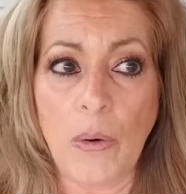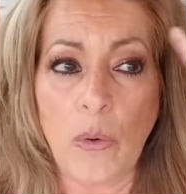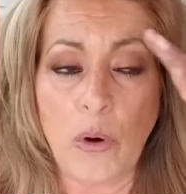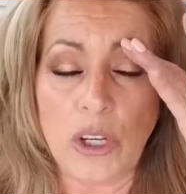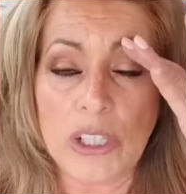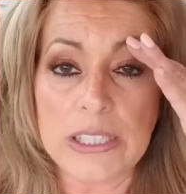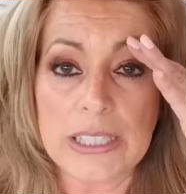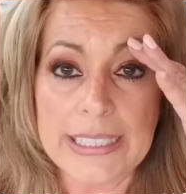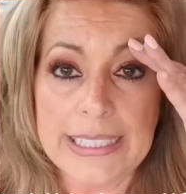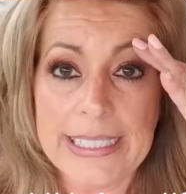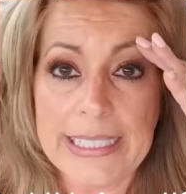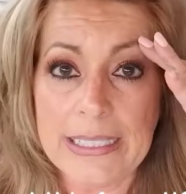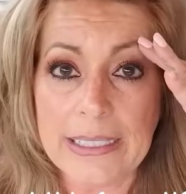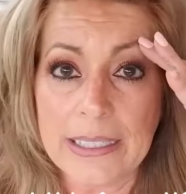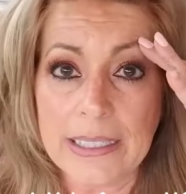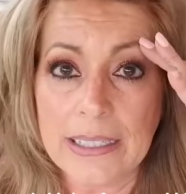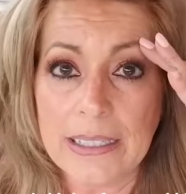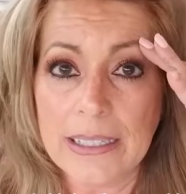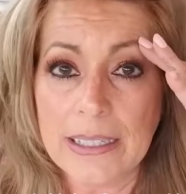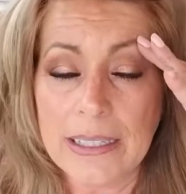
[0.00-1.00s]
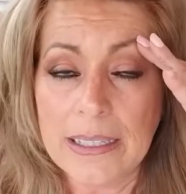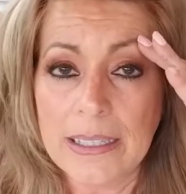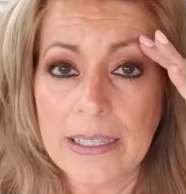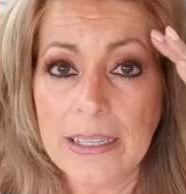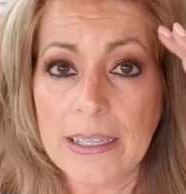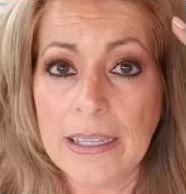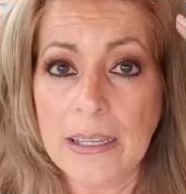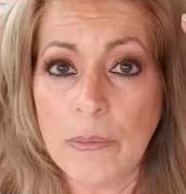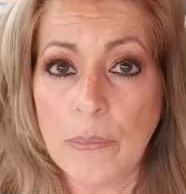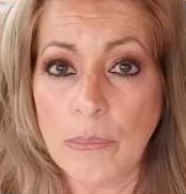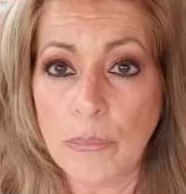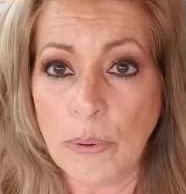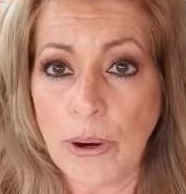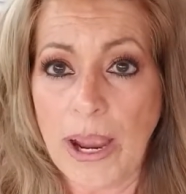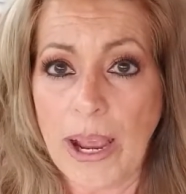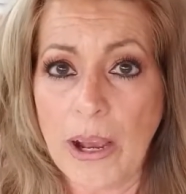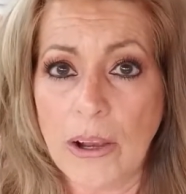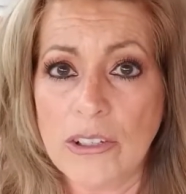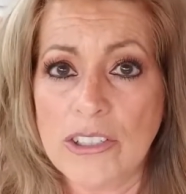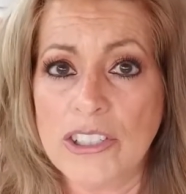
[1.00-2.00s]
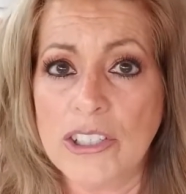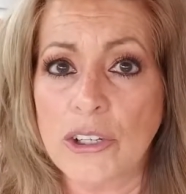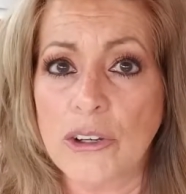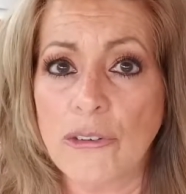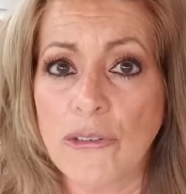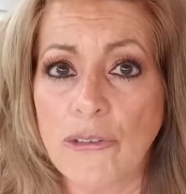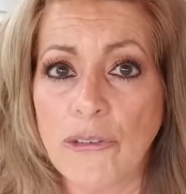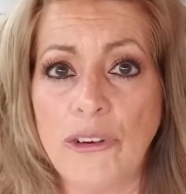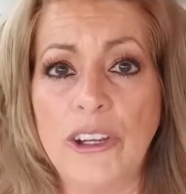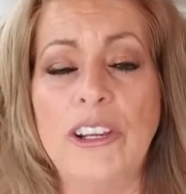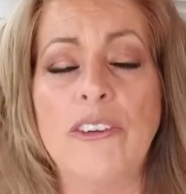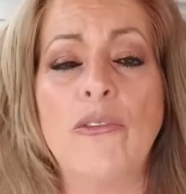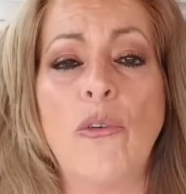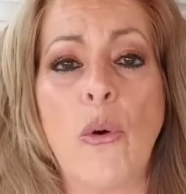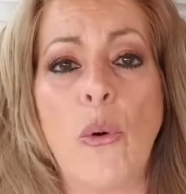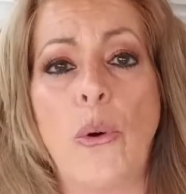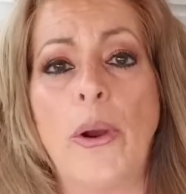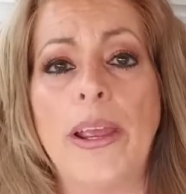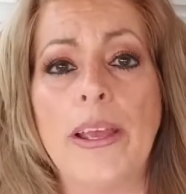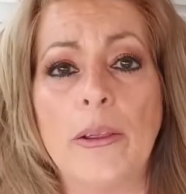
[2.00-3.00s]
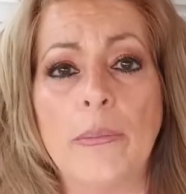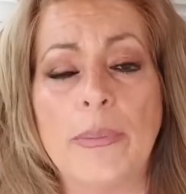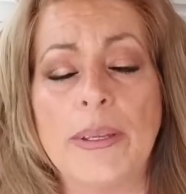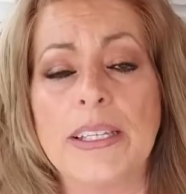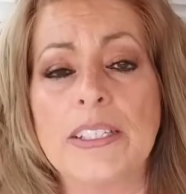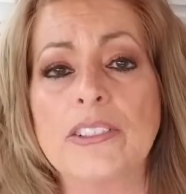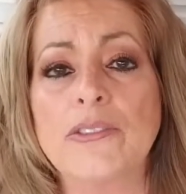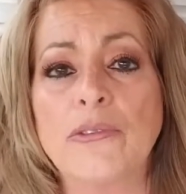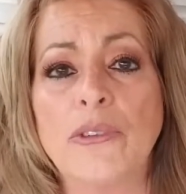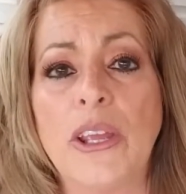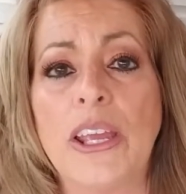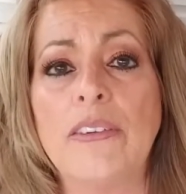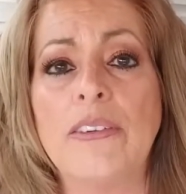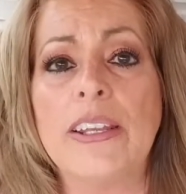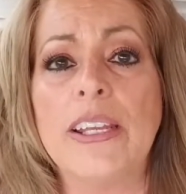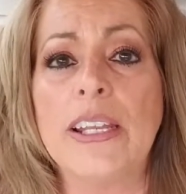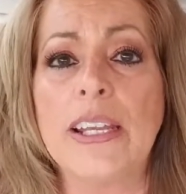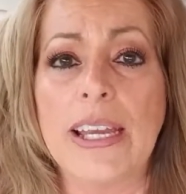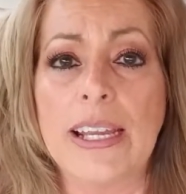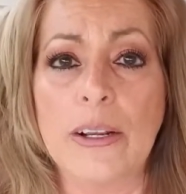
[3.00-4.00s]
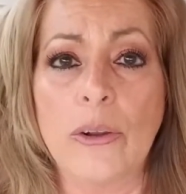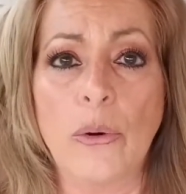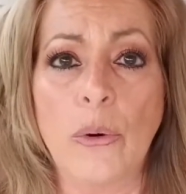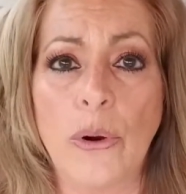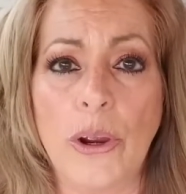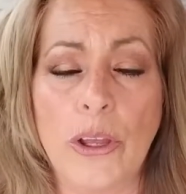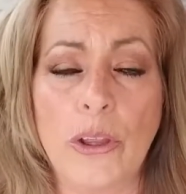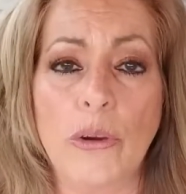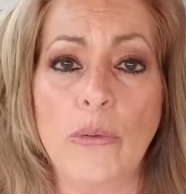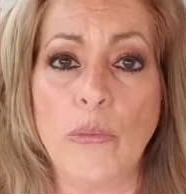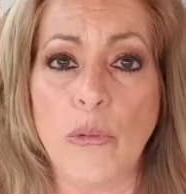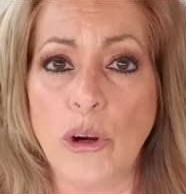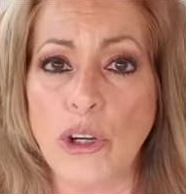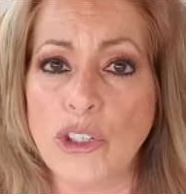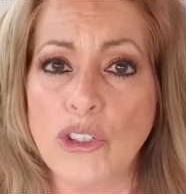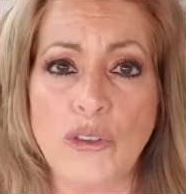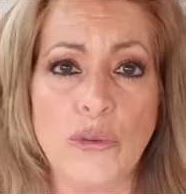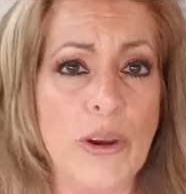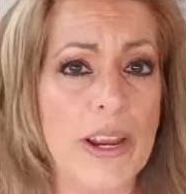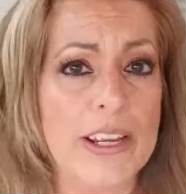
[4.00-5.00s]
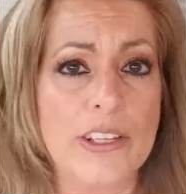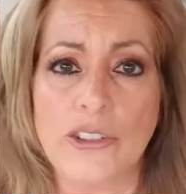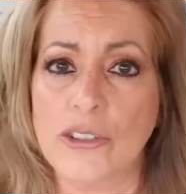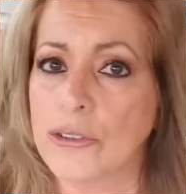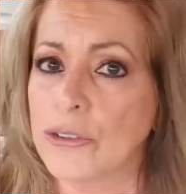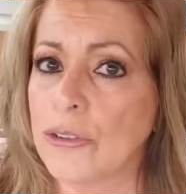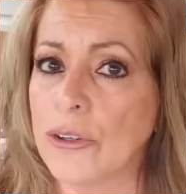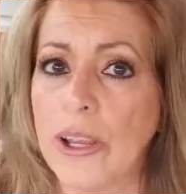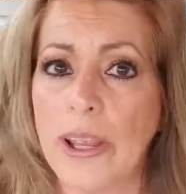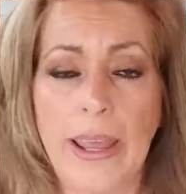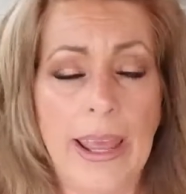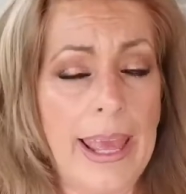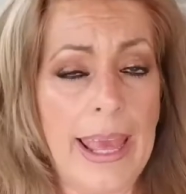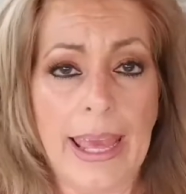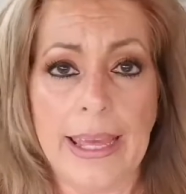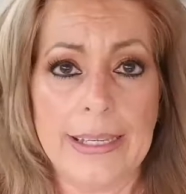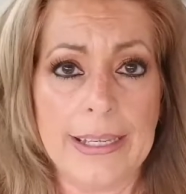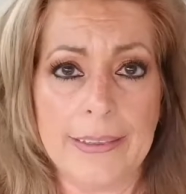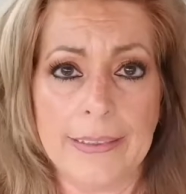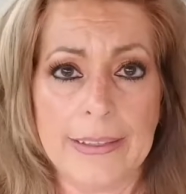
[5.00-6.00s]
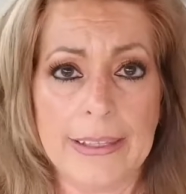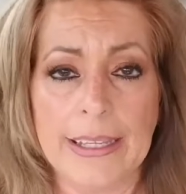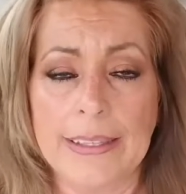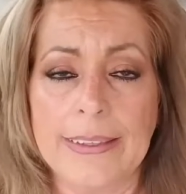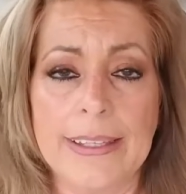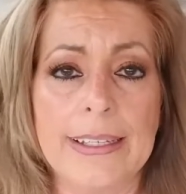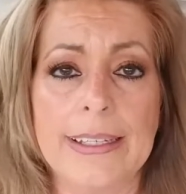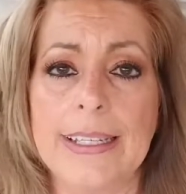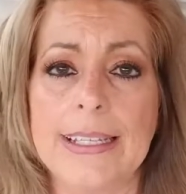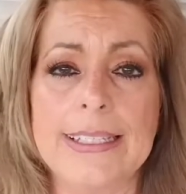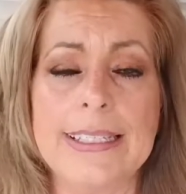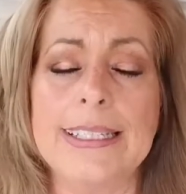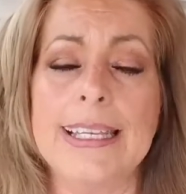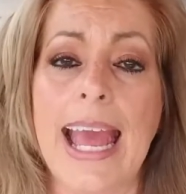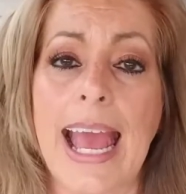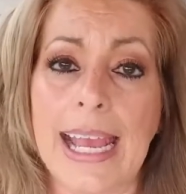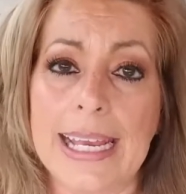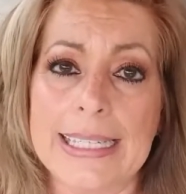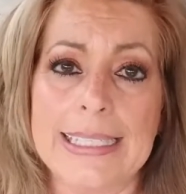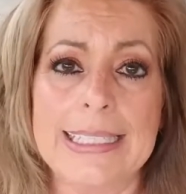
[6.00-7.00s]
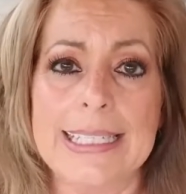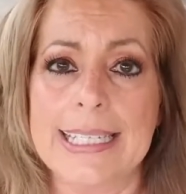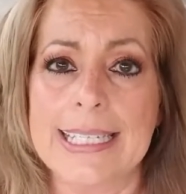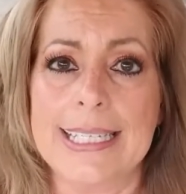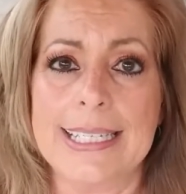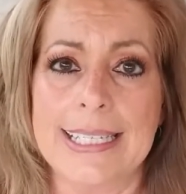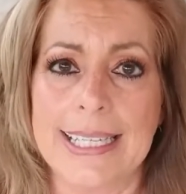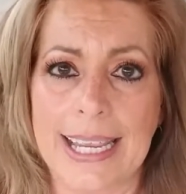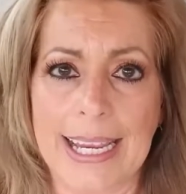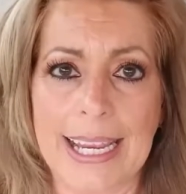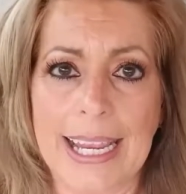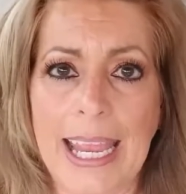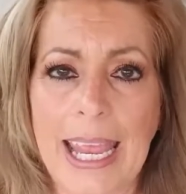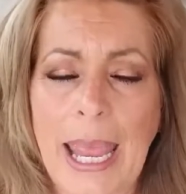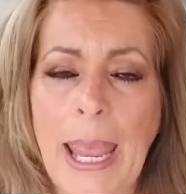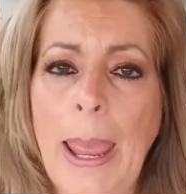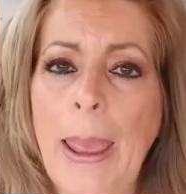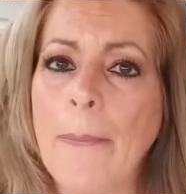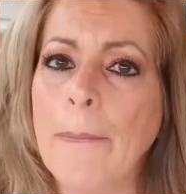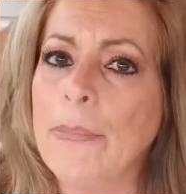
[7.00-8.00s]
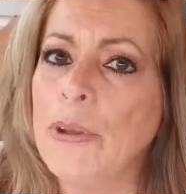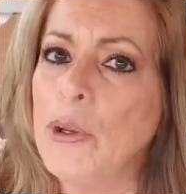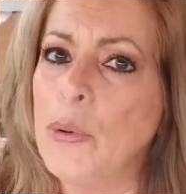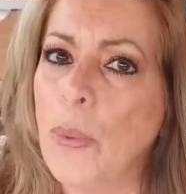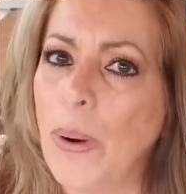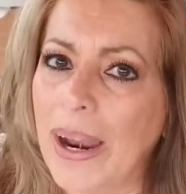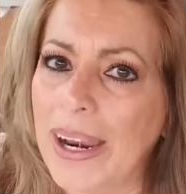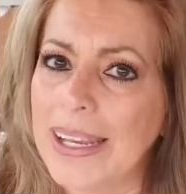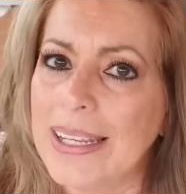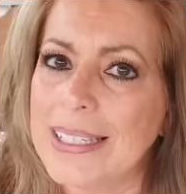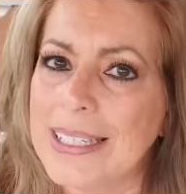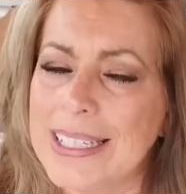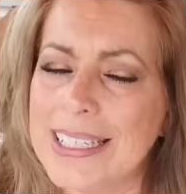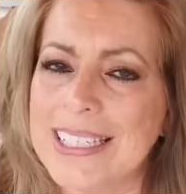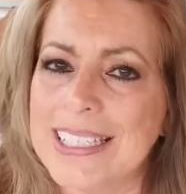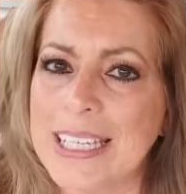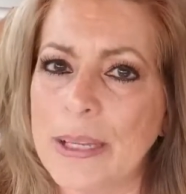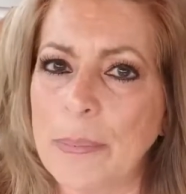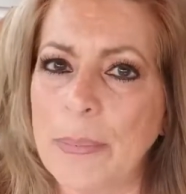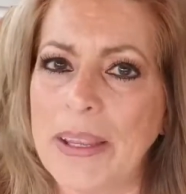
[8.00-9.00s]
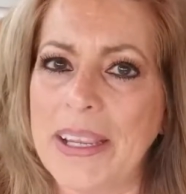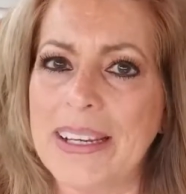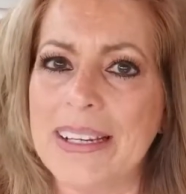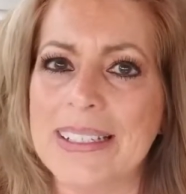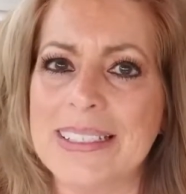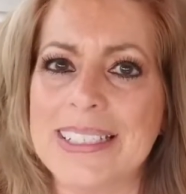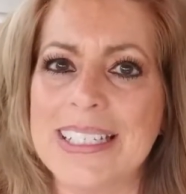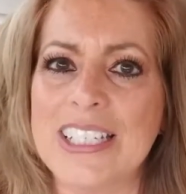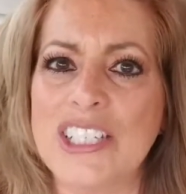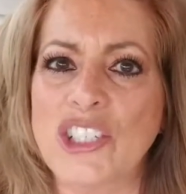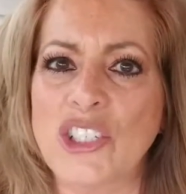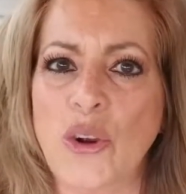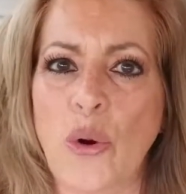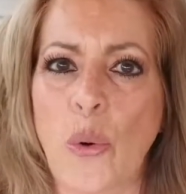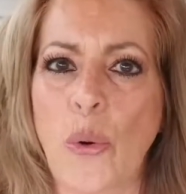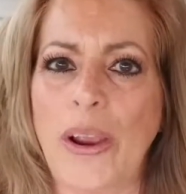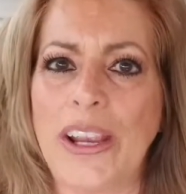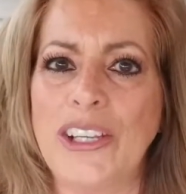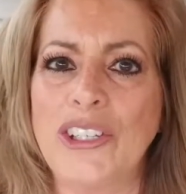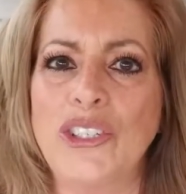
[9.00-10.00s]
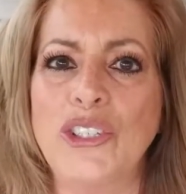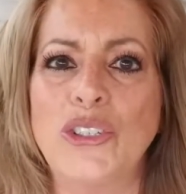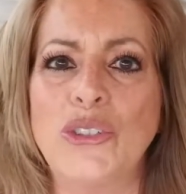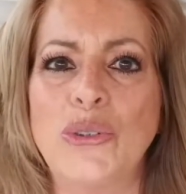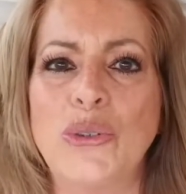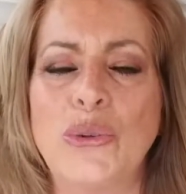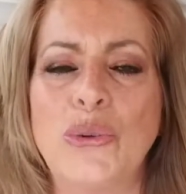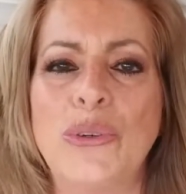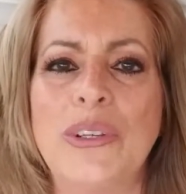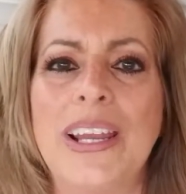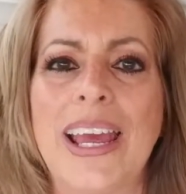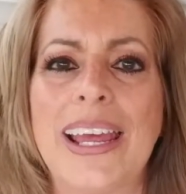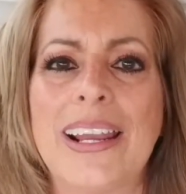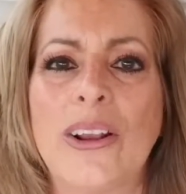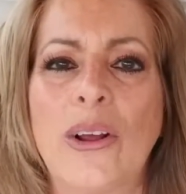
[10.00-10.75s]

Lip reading: clean brows that are free of oil, because if you have any kind of oil or moisturizer, anything like that, it's not going to stick. But you want it to stick because it's going to not